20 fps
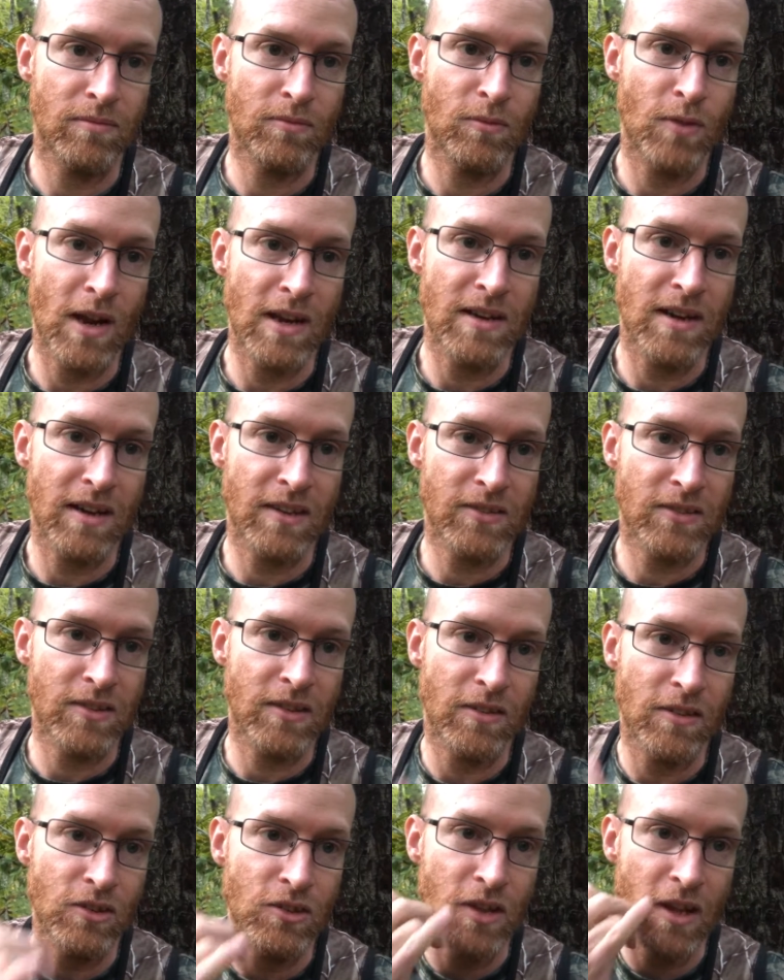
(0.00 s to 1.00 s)
right next
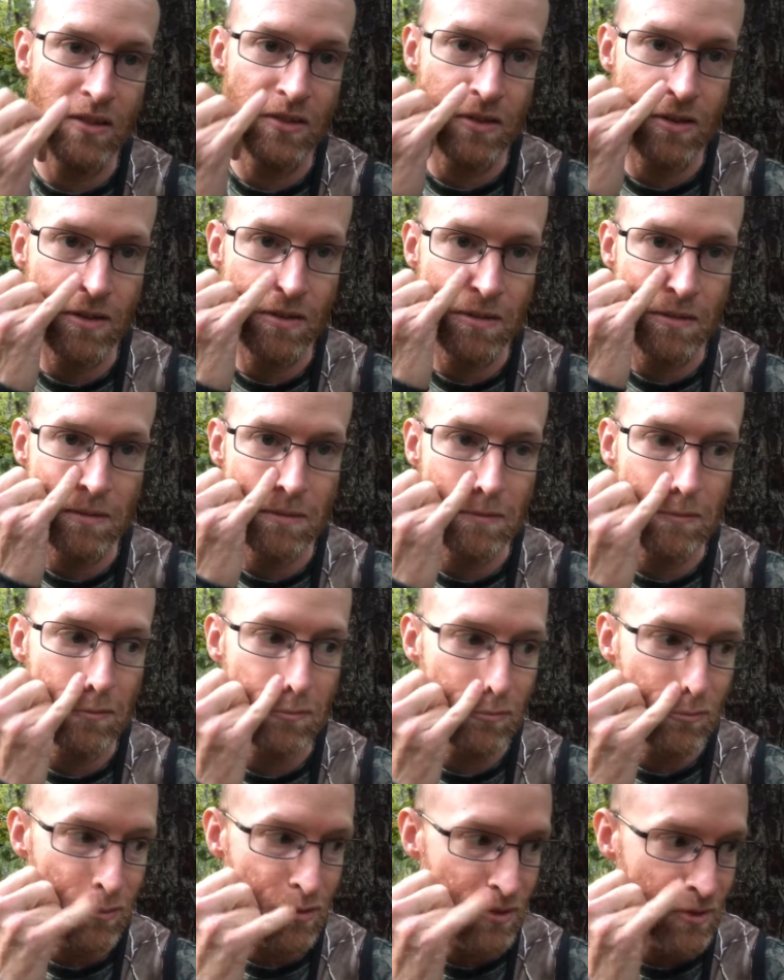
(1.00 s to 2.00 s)
to the desert.
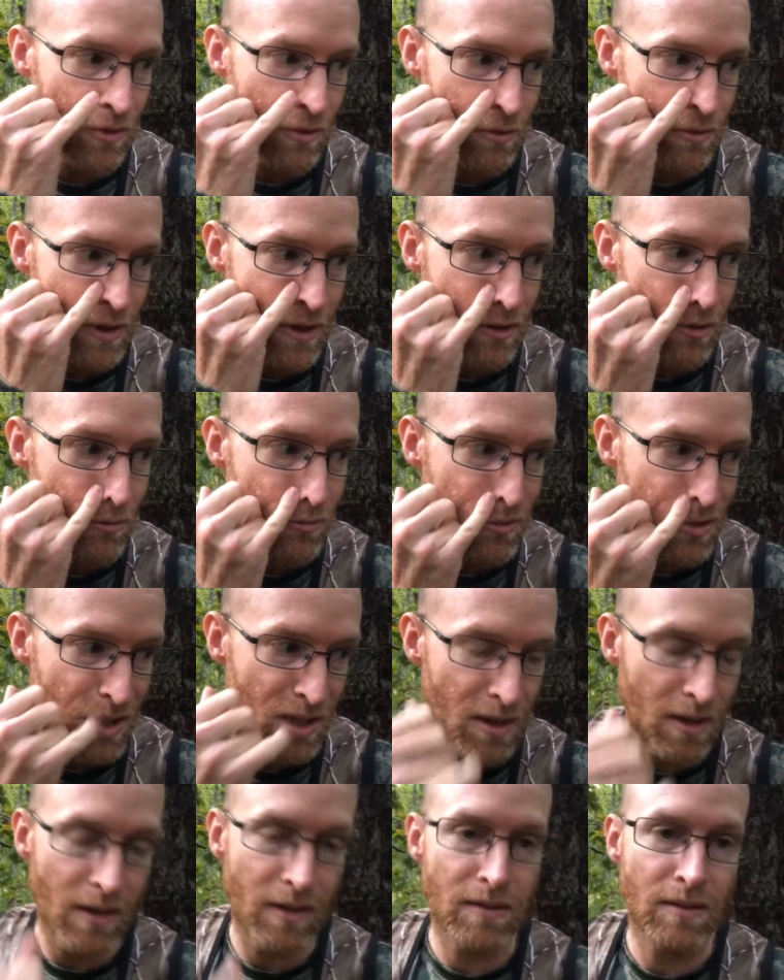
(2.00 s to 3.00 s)
So they don't
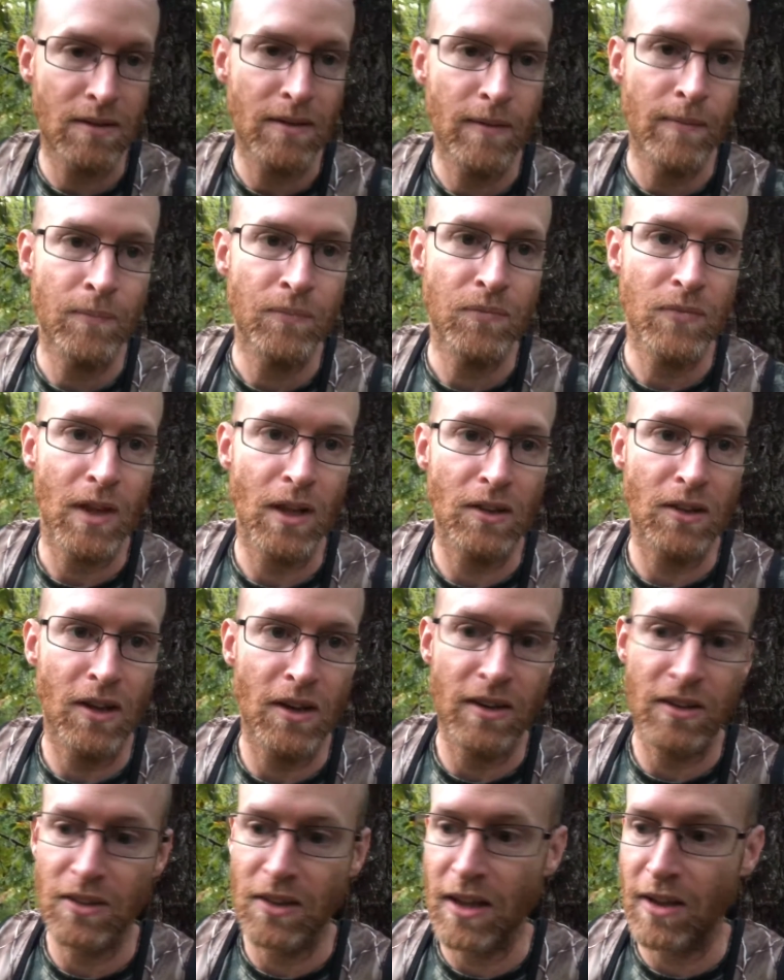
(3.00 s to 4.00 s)
get a lot
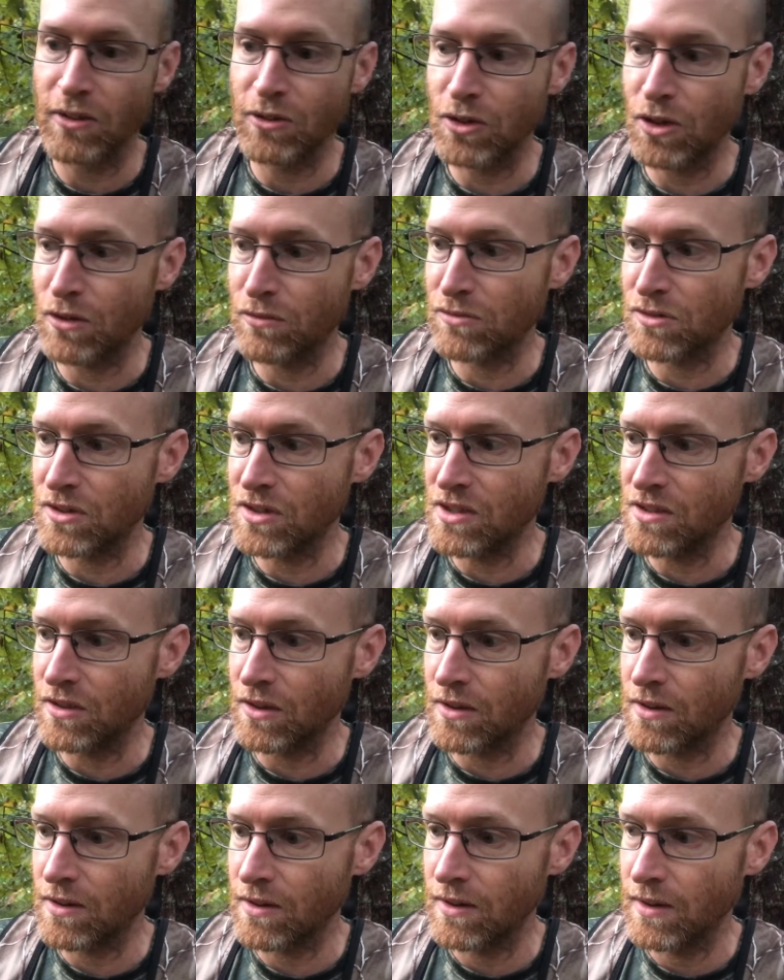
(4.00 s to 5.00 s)
of cloud cover
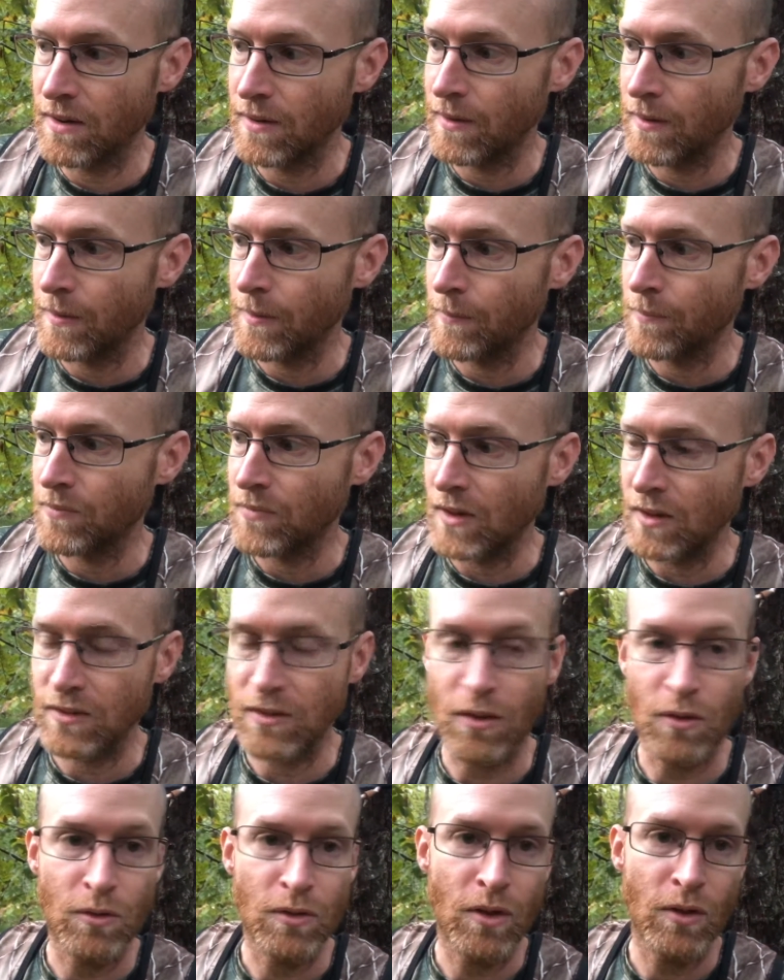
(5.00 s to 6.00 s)
either.
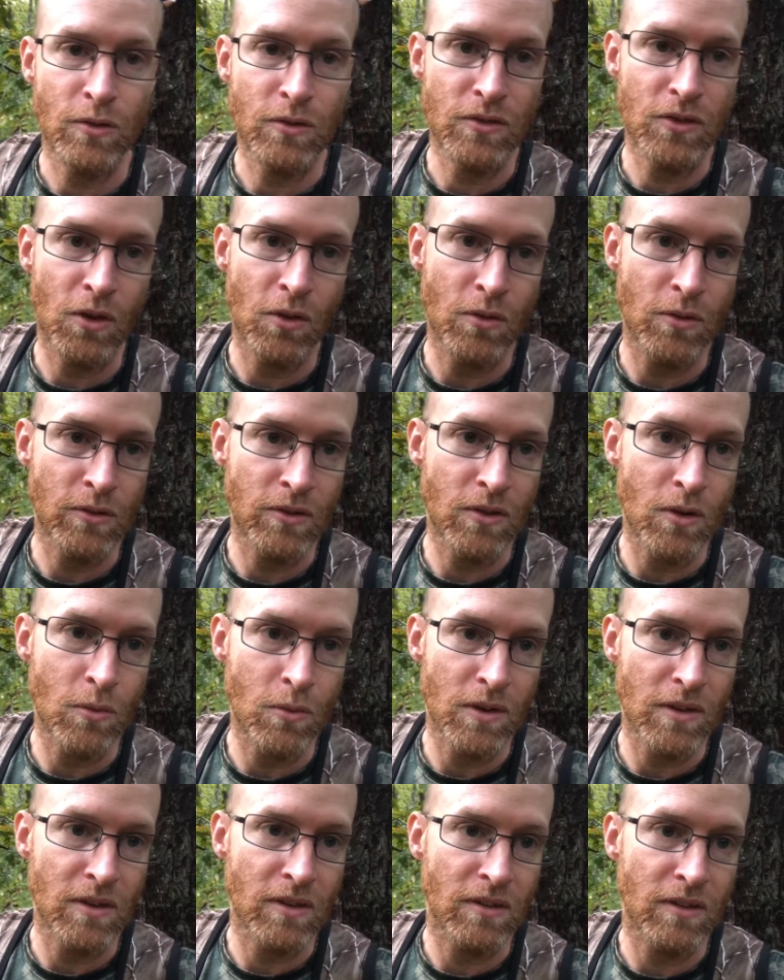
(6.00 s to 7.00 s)
So those does go
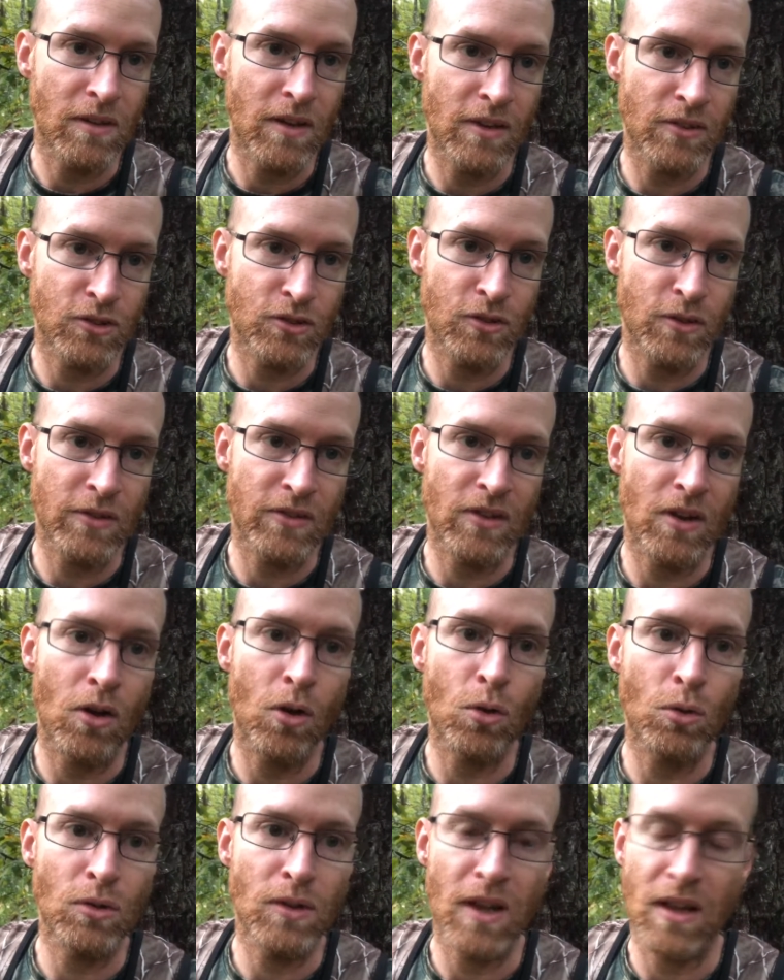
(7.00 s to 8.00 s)
into estrus a
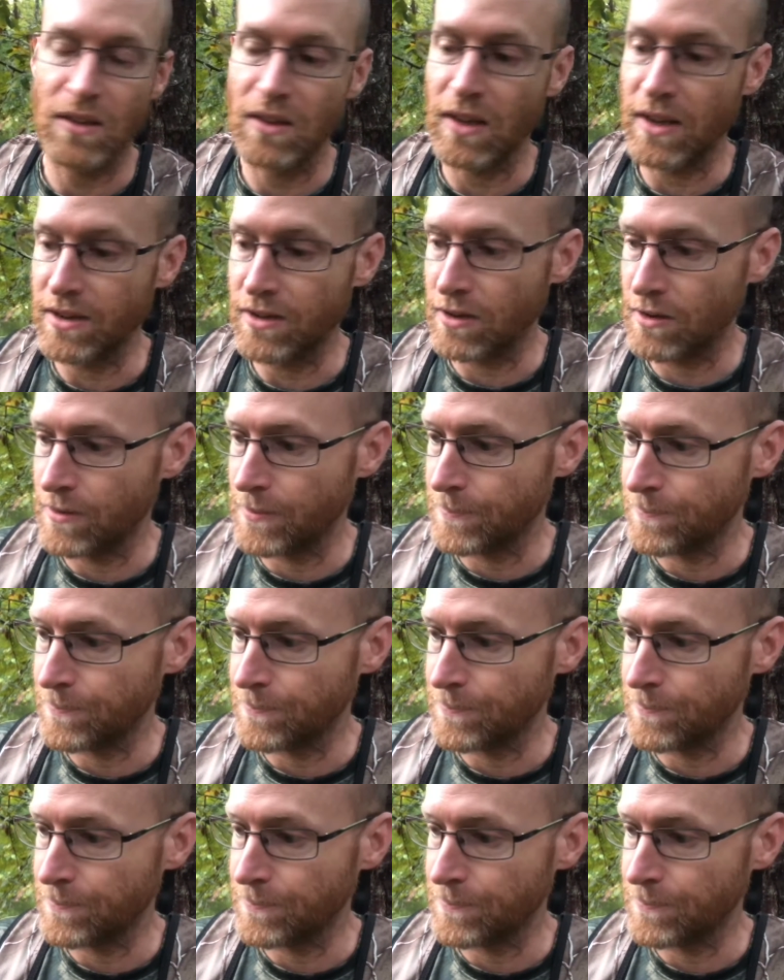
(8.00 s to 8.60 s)
whole lot later.